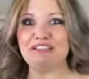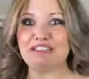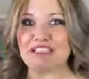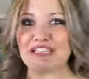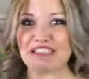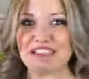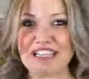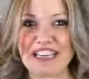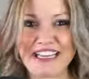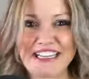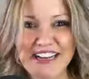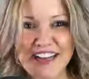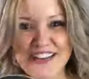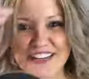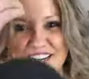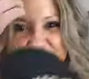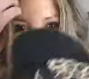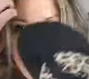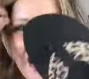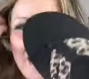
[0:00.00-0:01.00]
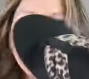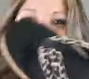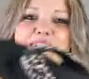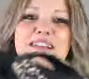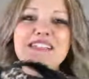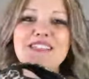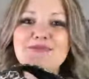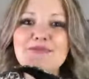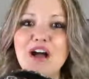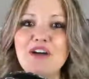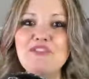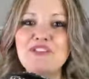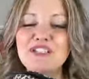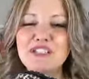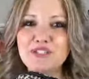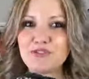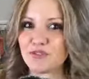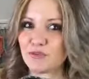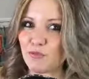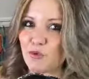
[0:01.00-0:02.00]
tonight on our app as well. This
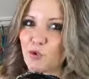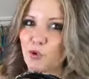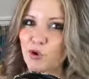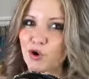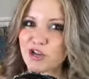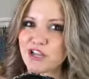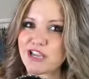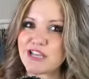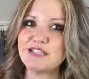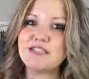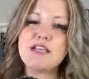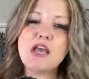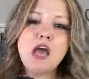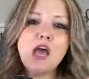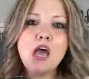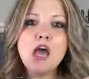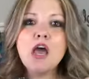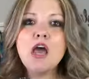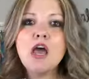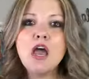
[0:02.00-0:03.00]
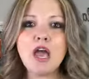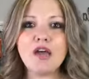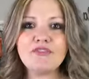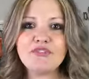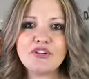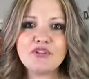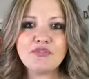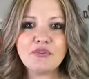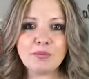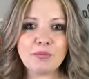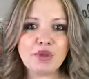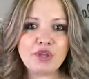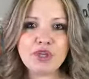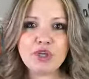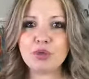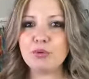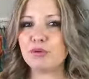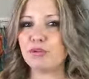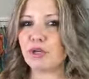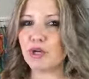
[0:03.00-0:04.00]
is from Corky's if you're
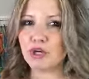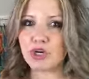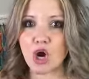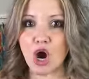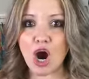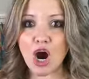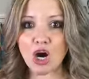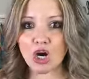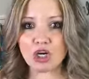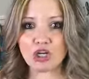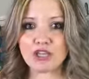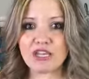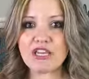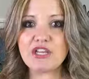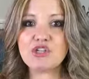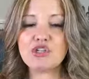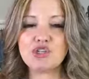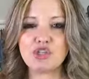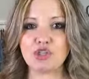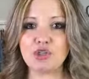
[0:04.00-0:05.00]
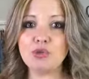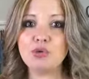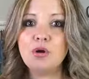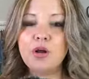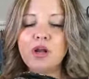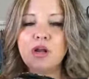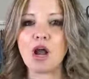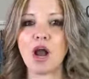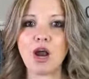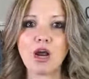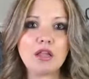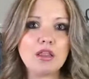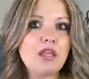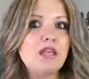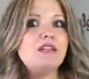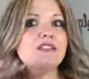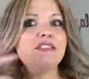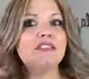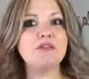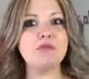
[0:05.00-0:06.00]
familiar with our Carly shoe,
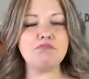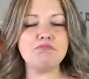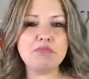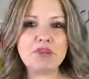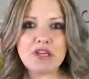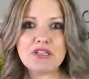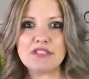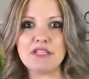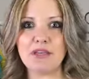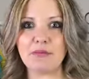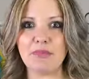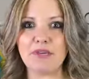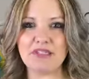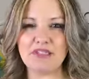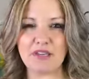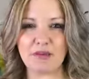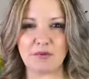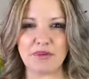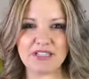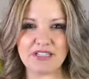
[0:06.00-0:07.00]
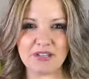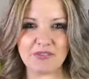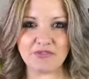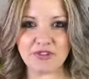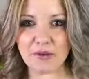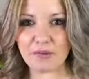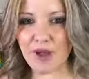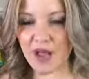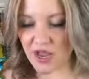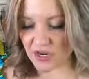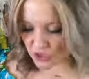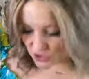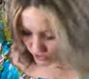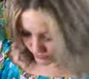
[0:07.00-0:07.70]
Carly is an amazing, amazing, amazing flip uh,